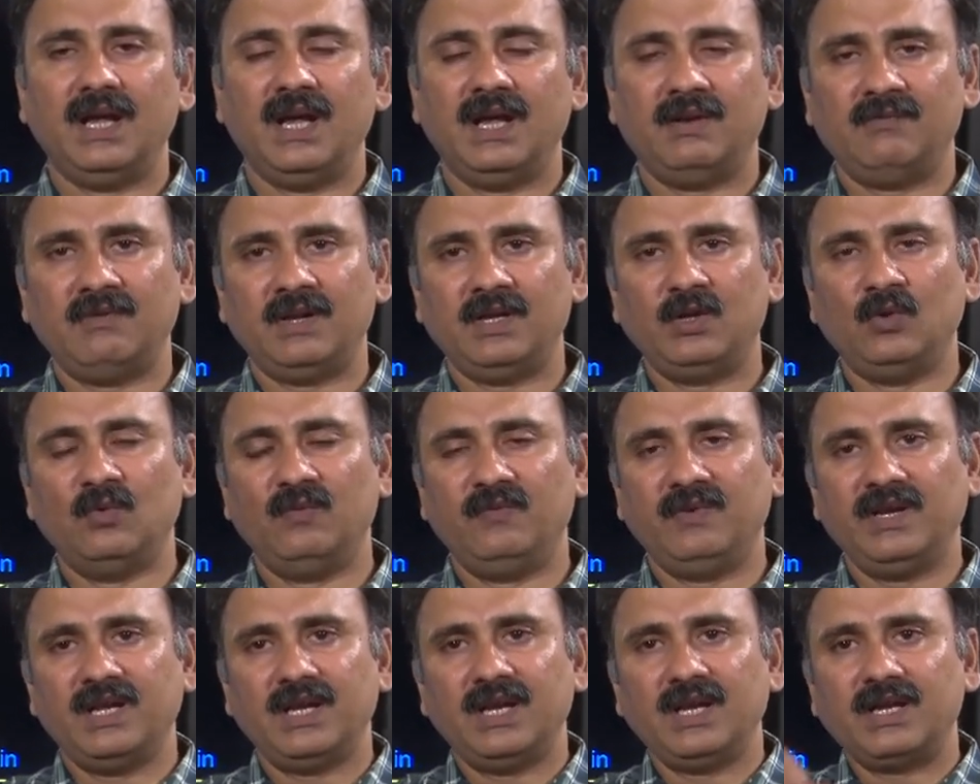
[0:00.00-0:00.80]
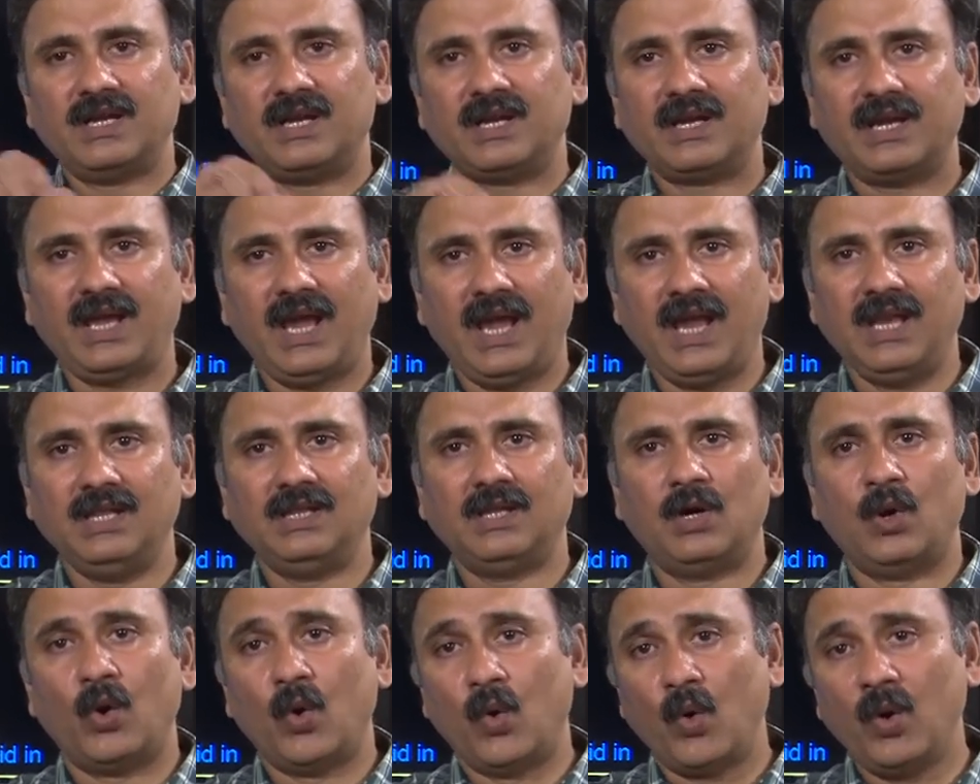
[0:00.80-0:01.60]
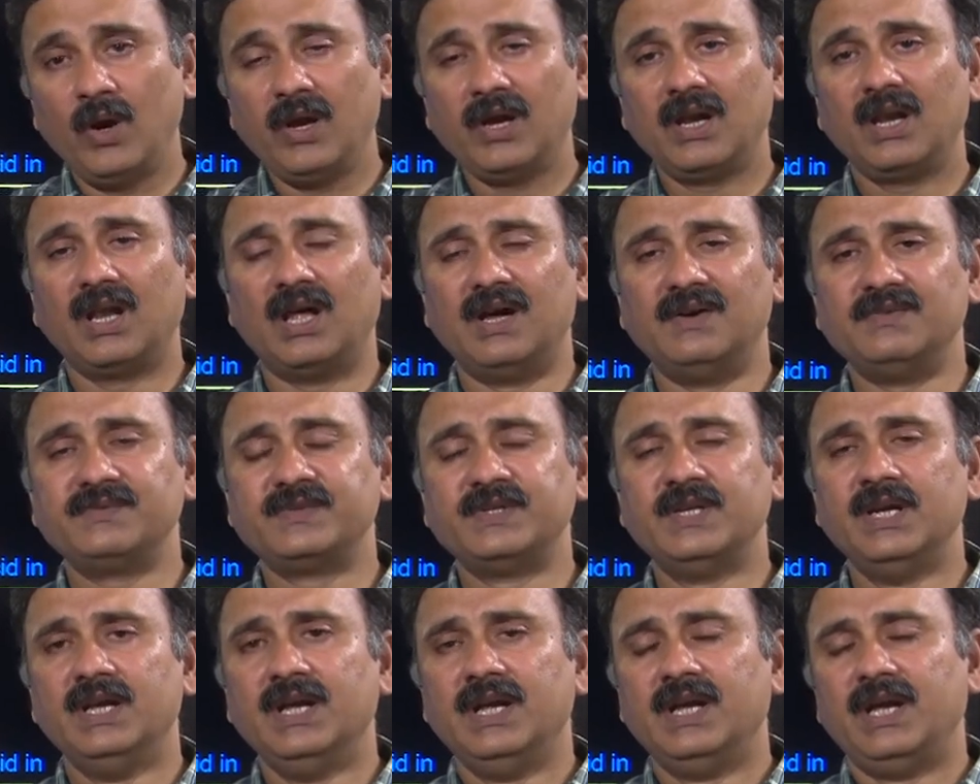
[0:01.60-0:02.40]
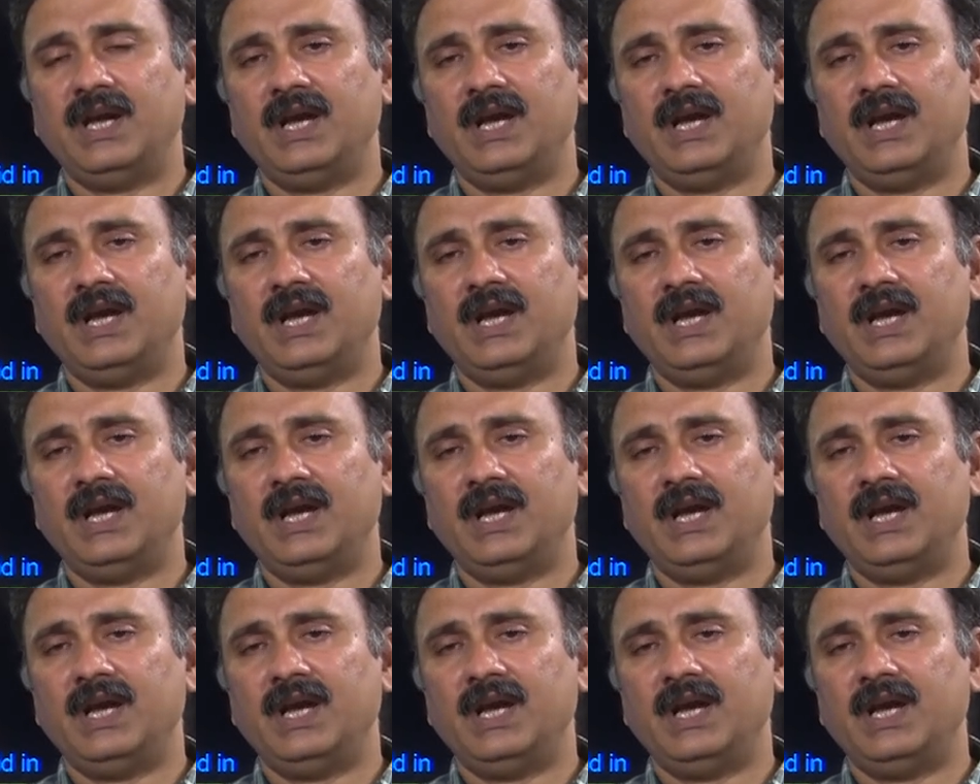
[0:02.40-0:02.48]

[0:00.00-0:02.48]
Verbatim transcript: and when you wear it again, the old gloves,